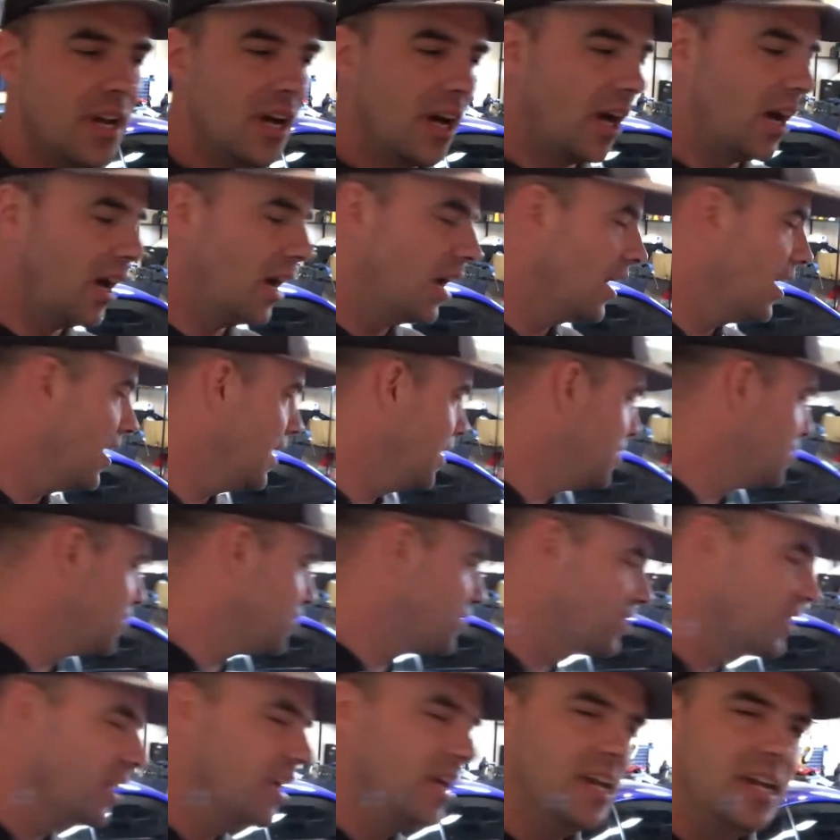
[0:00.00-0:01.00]
and
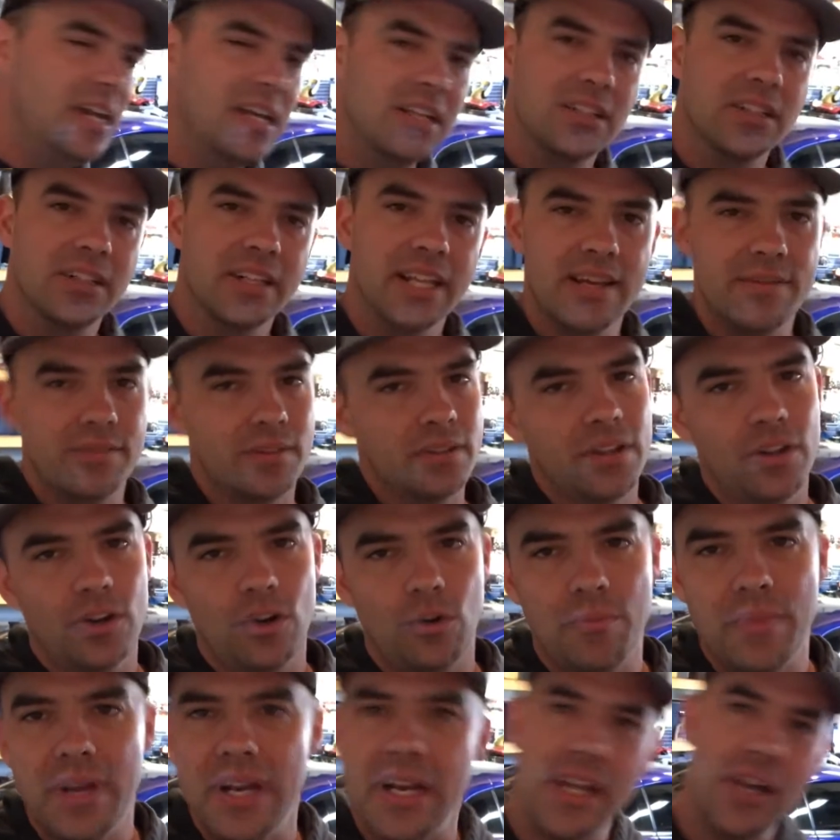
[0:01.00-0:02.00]
just live a
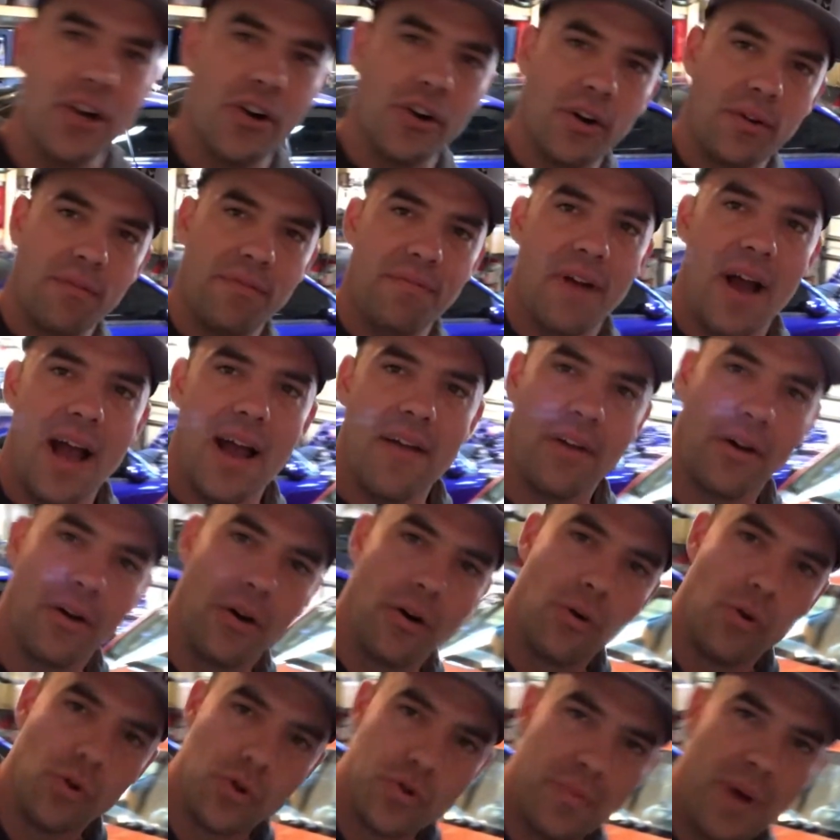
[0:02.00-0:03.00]
little mediocre 500
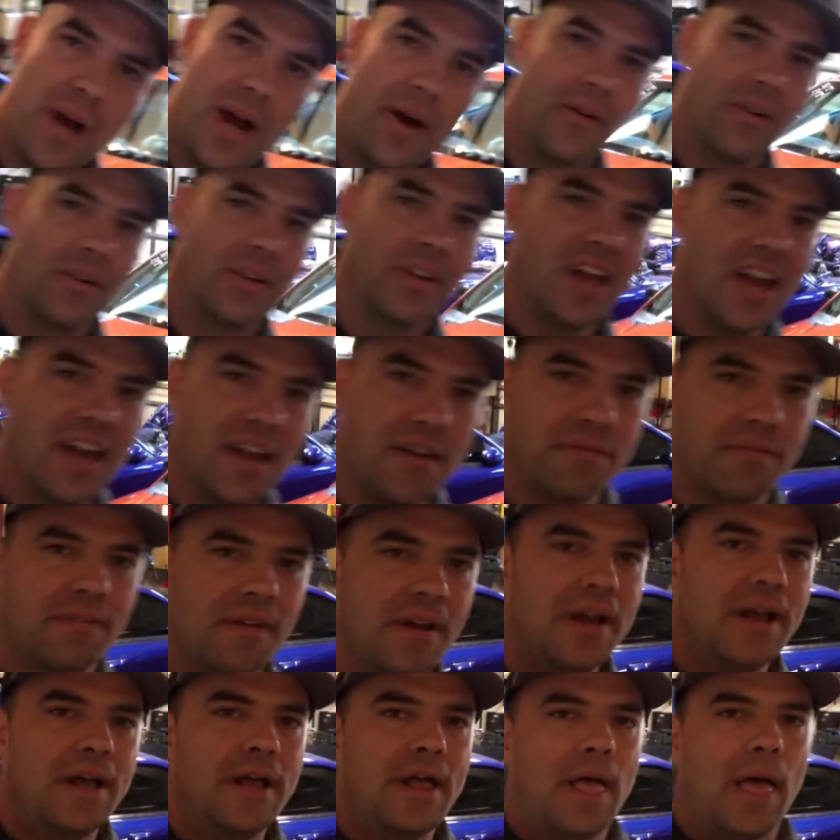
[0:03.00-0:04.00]
horsepower
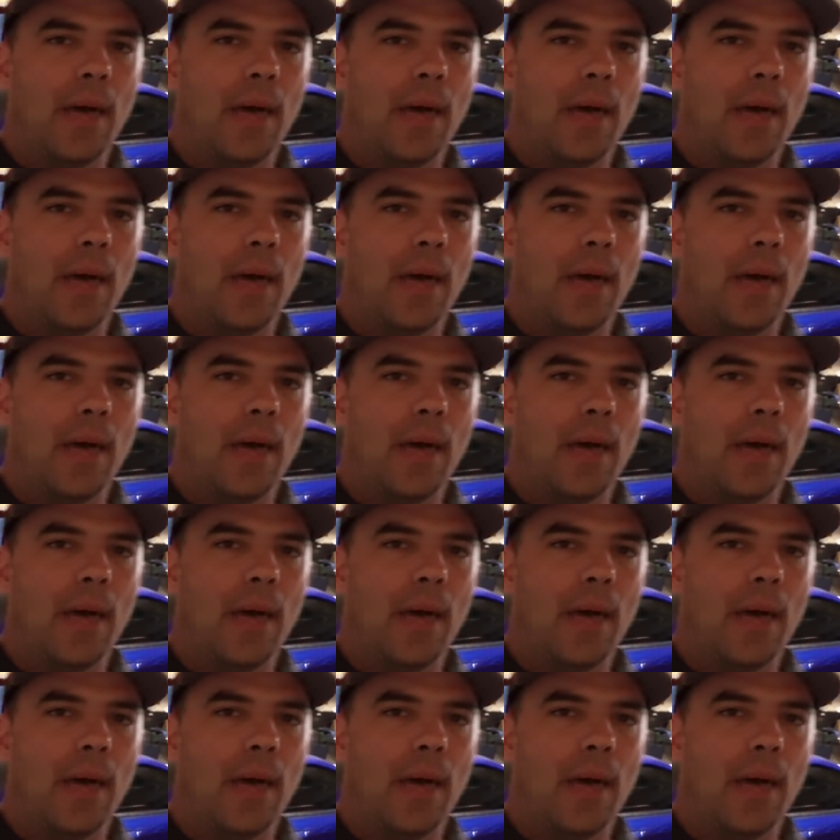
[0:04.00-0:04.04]
life.